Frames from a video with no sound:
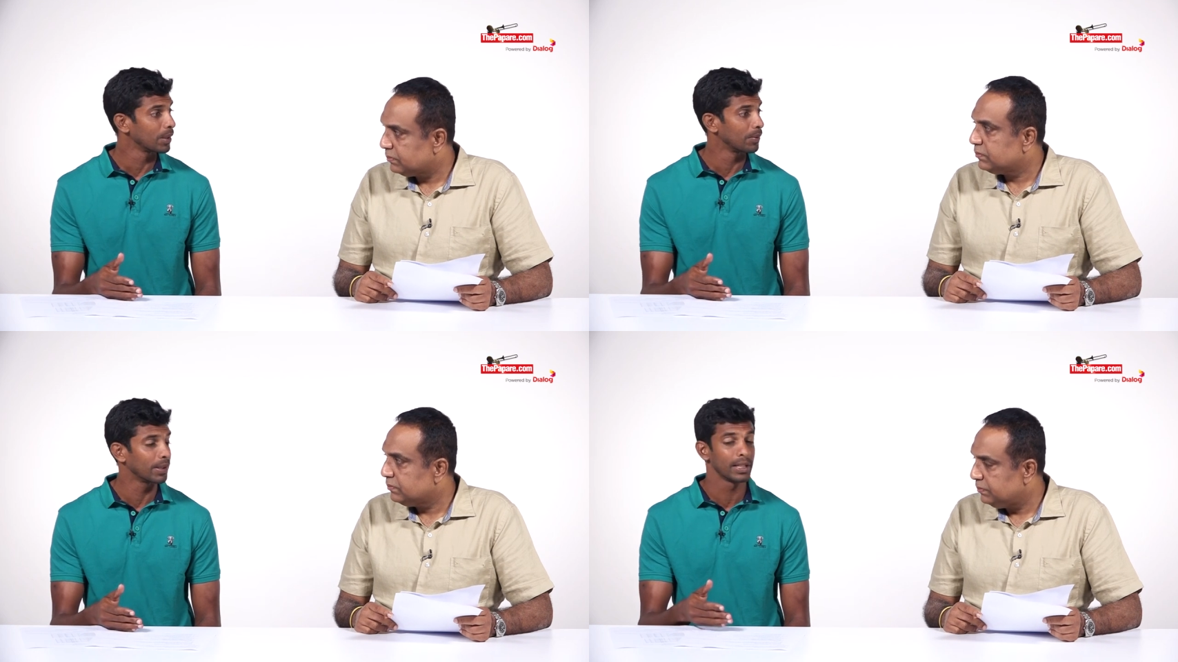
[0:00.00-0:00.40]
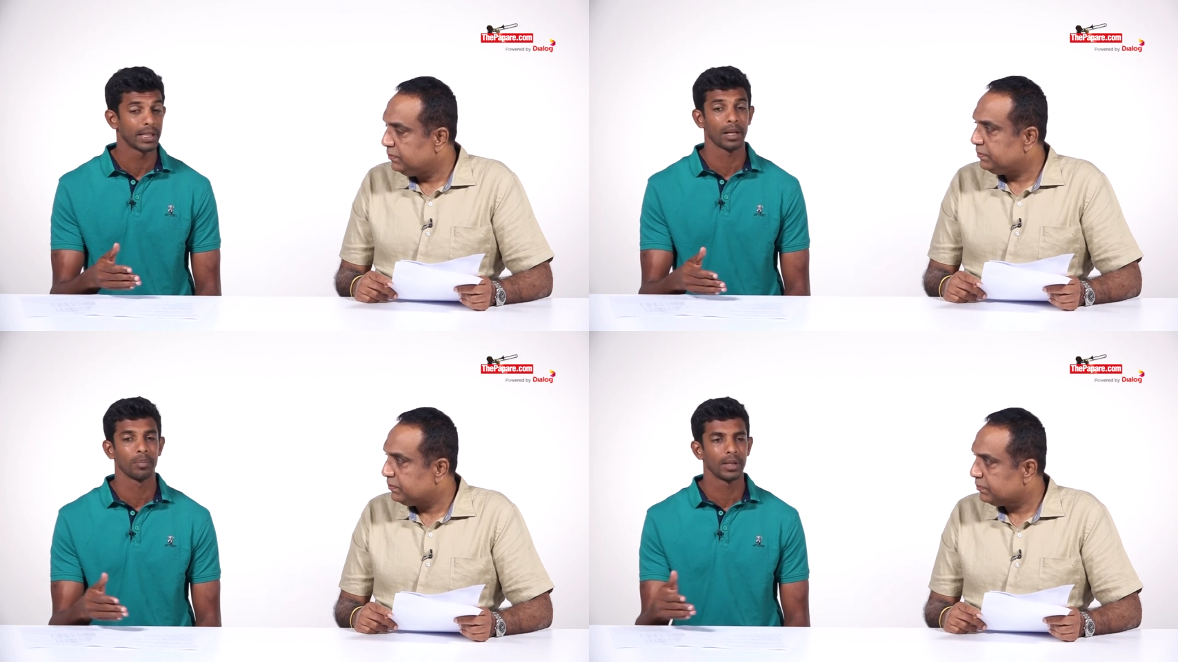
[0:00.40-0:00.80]
Speaker 1: whether he
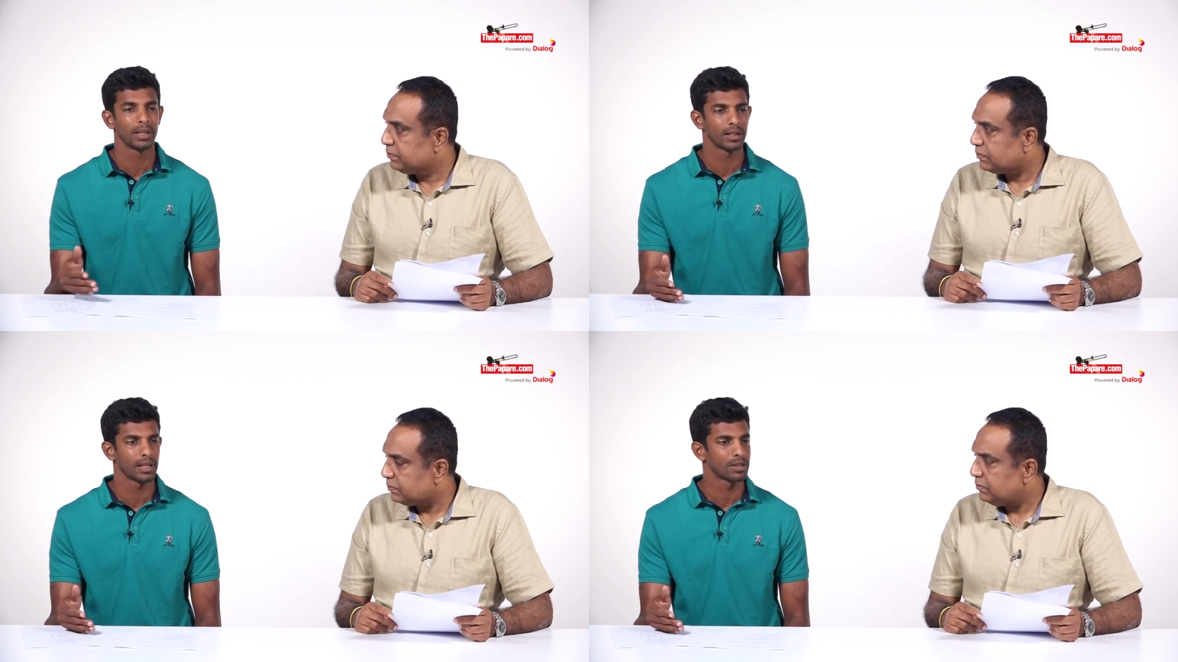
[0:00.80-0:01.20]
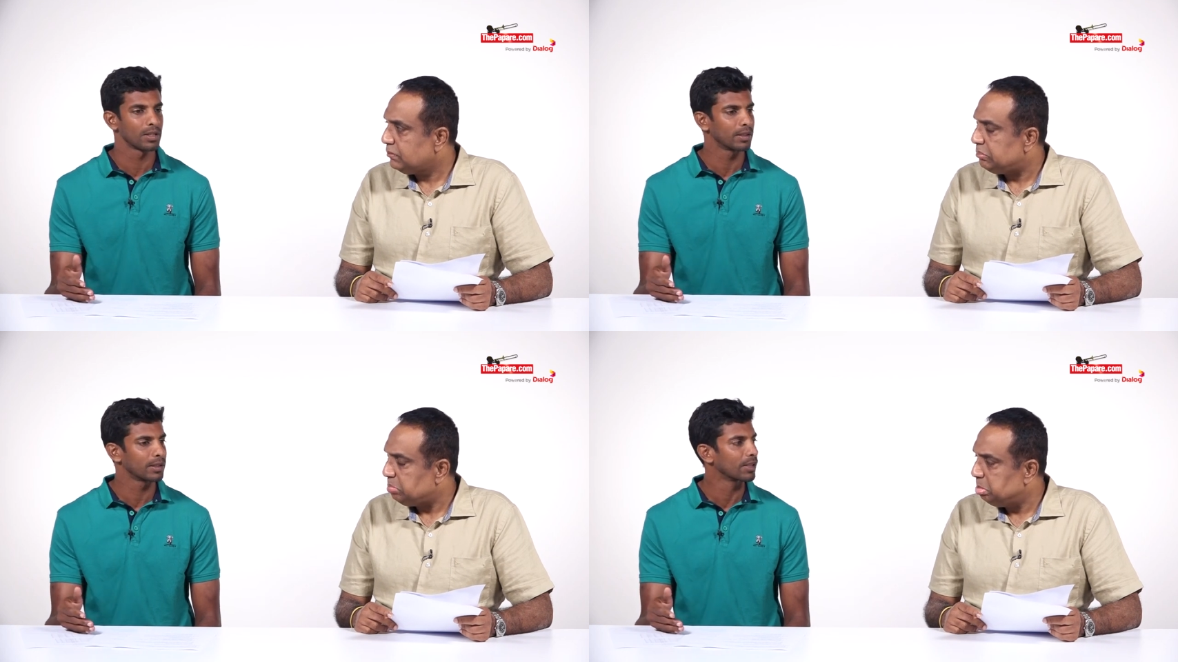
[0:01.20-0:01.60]
can play international
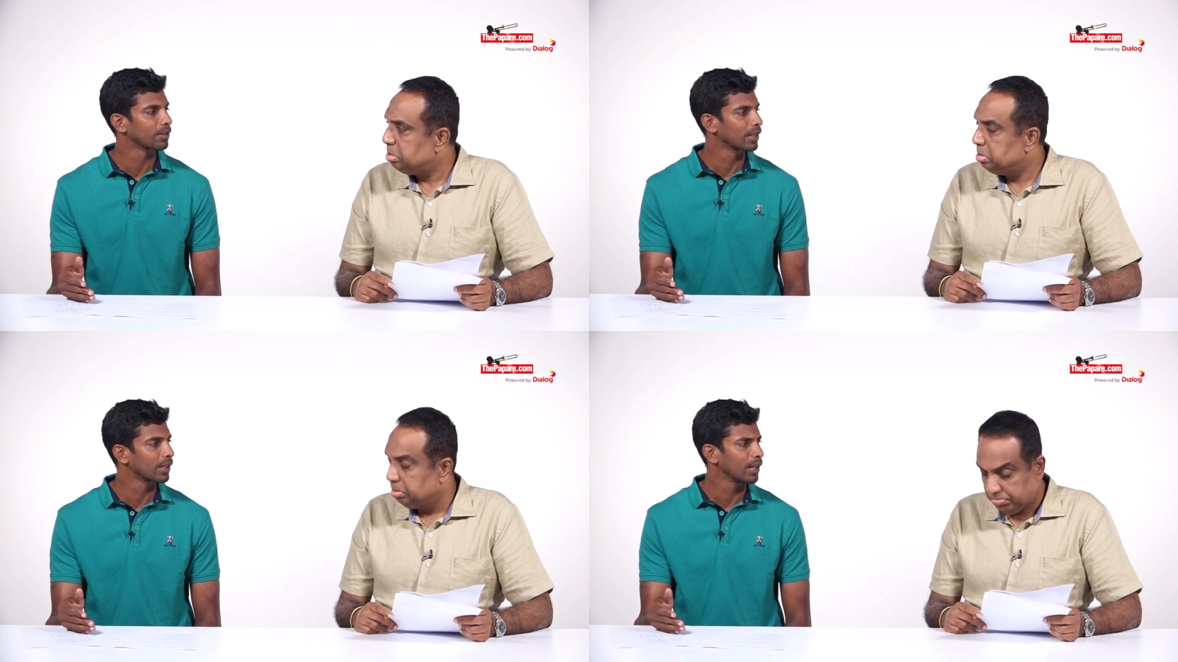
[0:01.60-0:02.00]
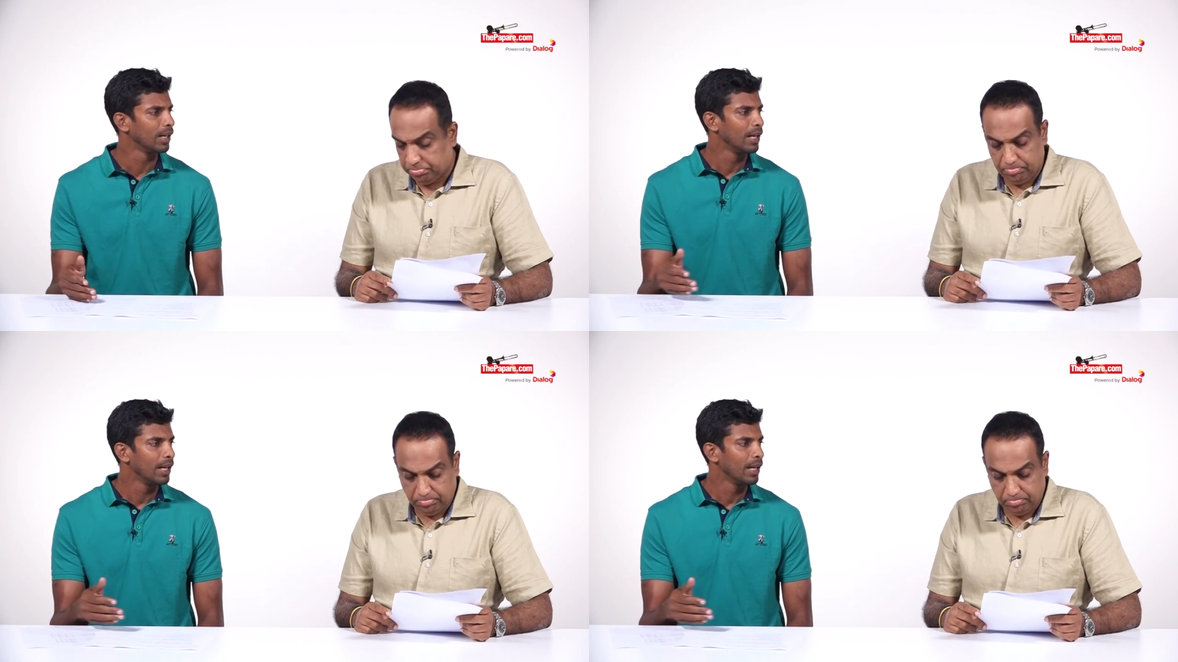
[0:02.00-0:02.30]
test hmm. cricket, mm.